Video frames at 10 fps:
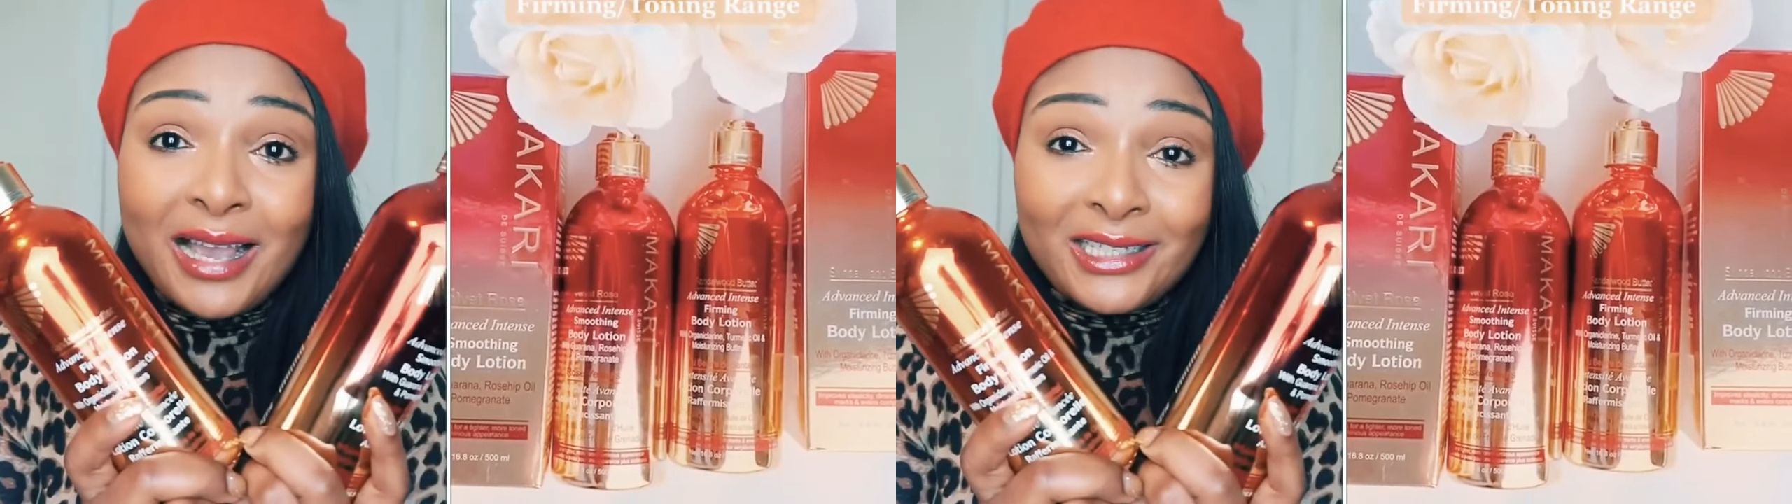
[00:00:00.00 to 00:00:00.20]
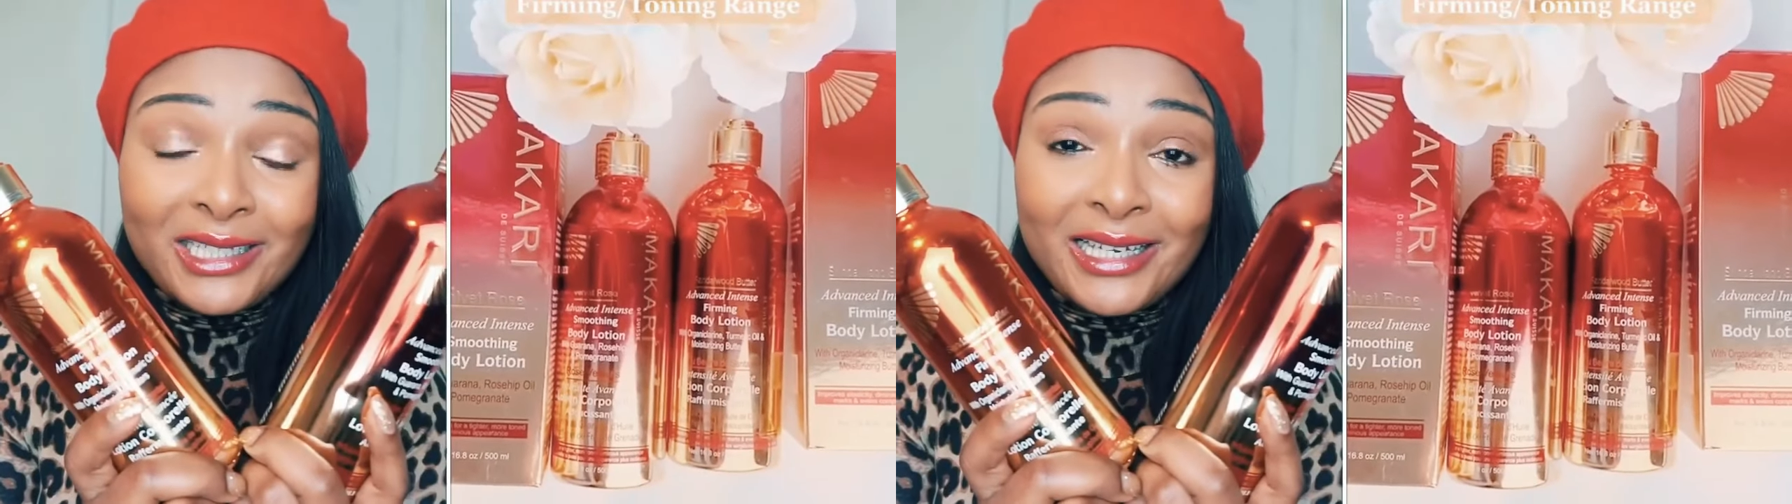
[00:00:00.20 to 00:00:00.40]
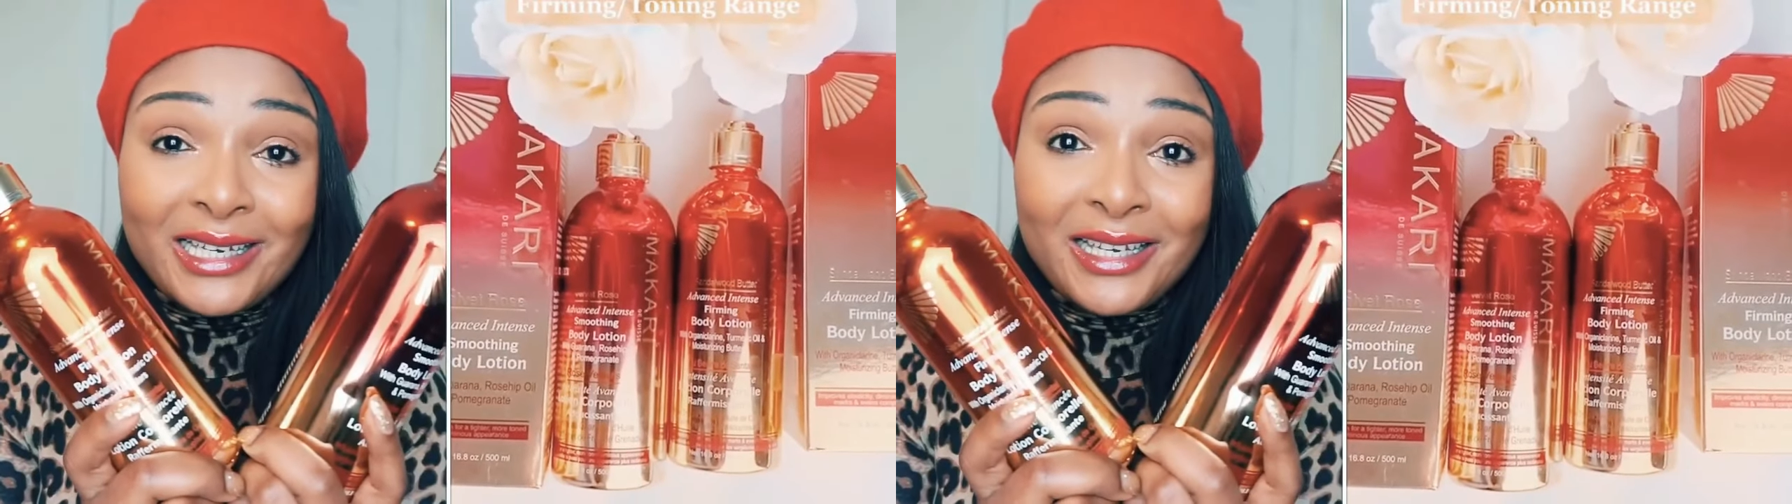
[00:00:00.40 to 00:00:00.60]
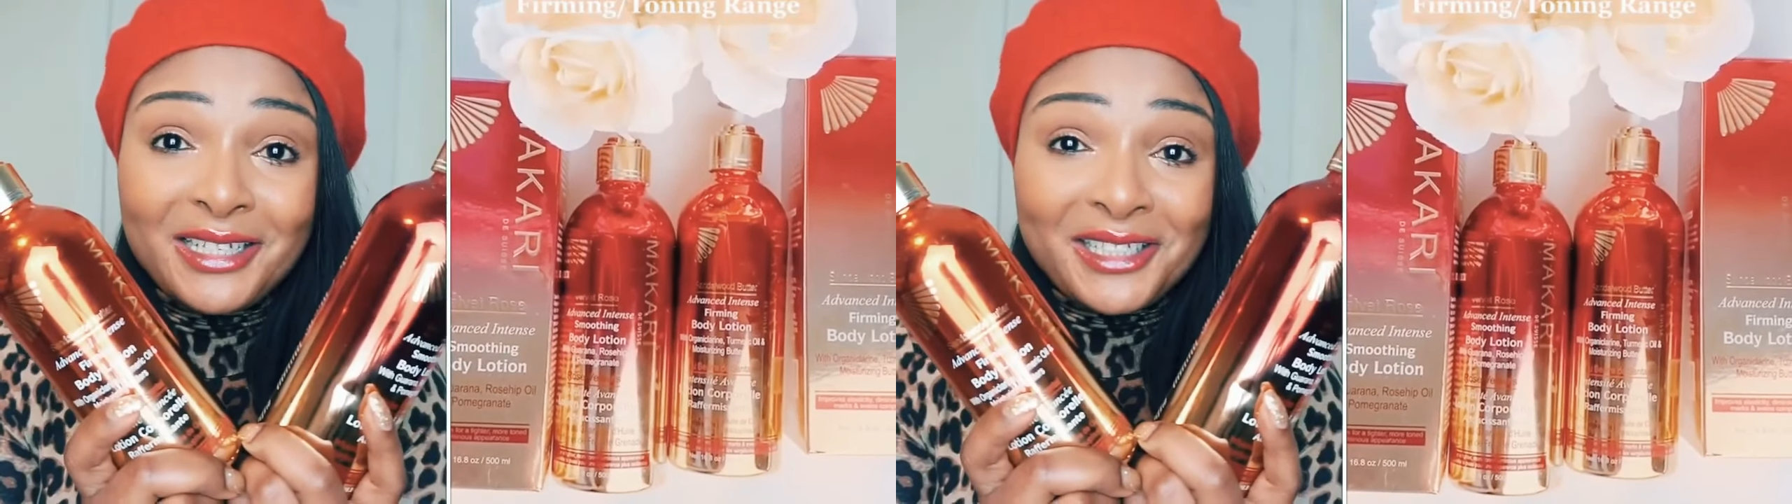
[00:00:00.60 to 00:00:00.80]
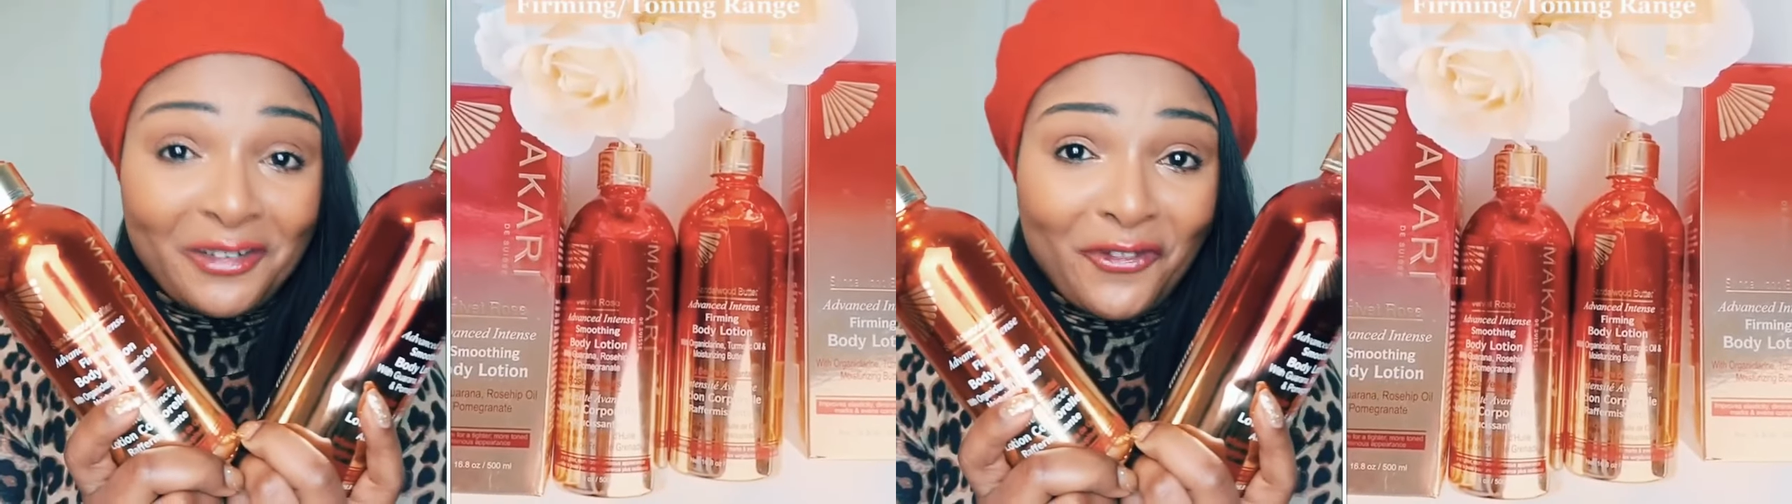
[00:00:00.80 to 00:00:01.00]
actually
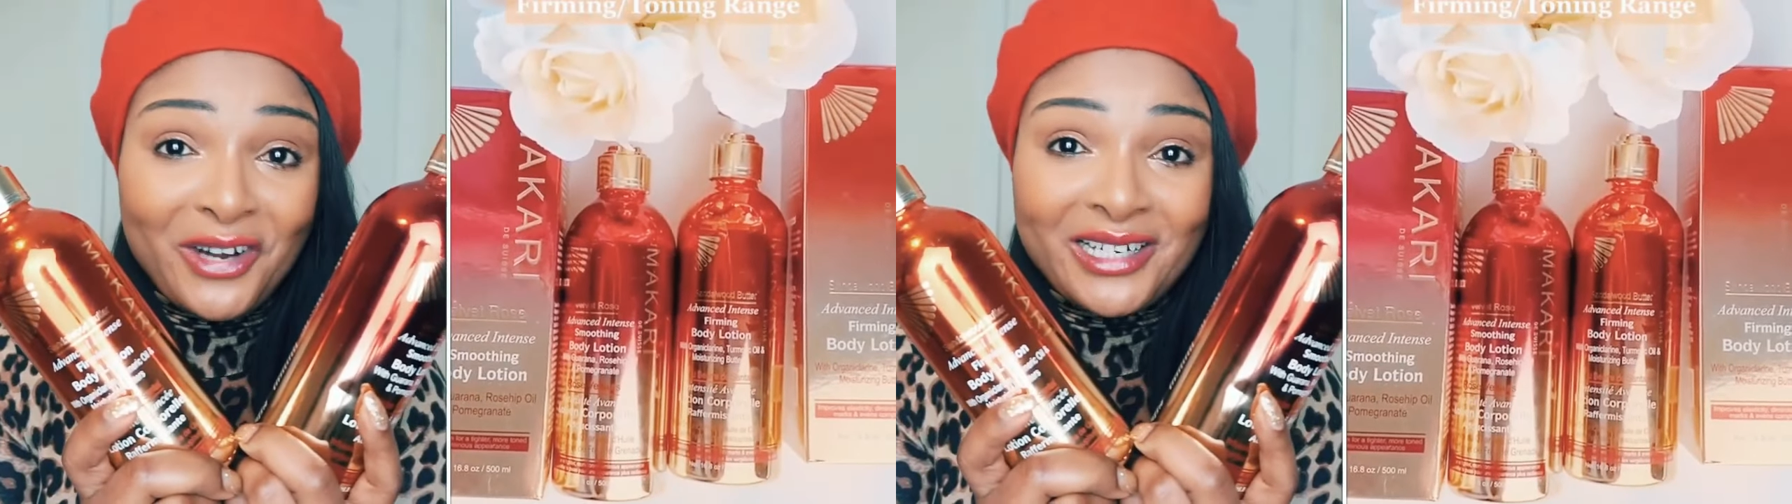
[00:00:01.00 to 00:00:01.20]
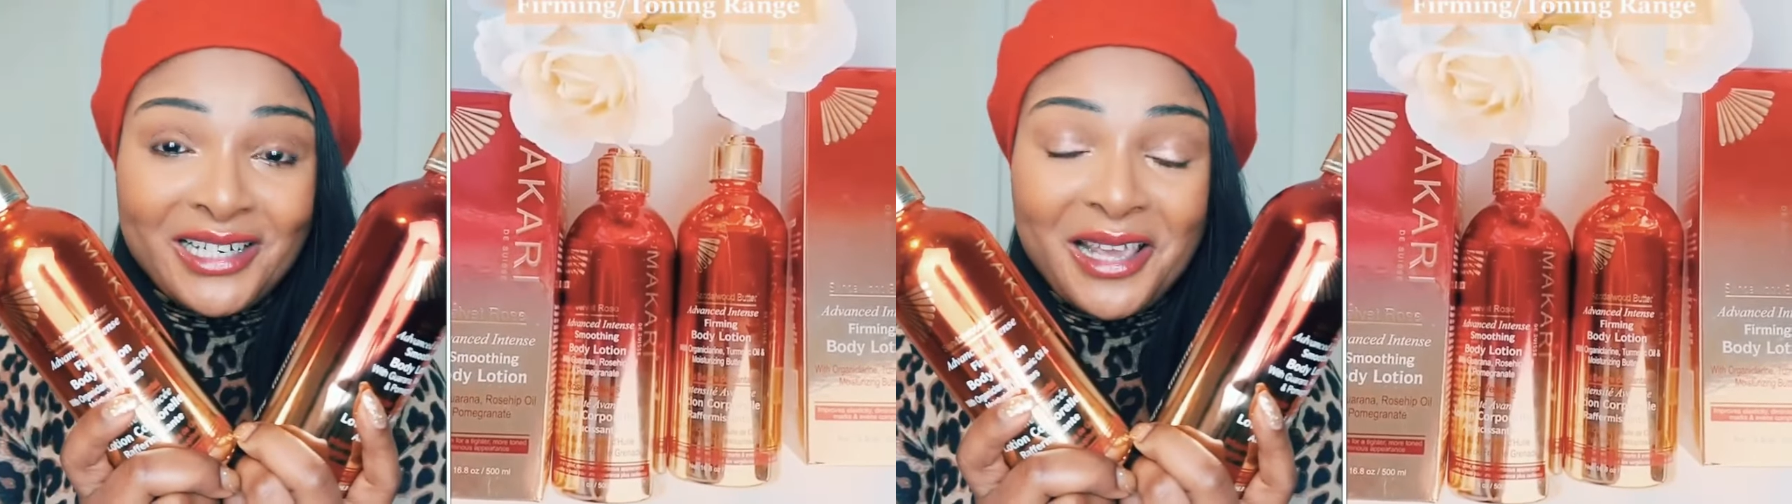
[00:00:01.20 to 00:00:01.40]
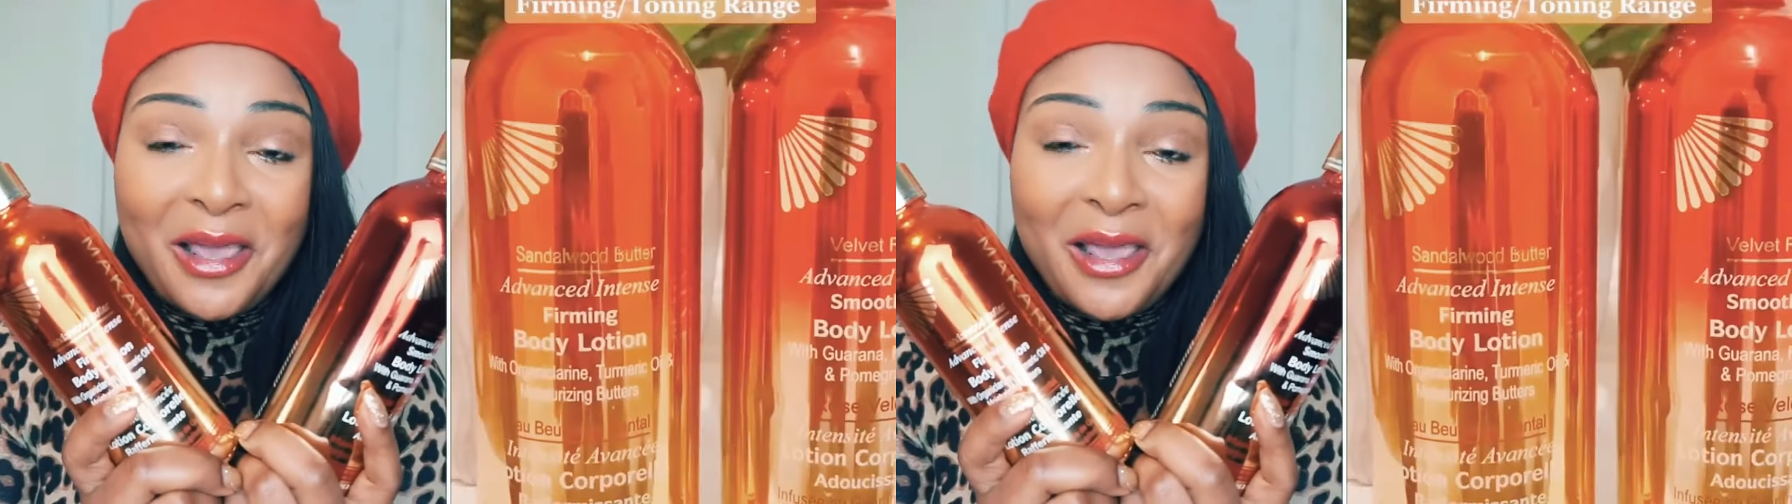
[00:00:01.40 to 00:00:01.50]
different,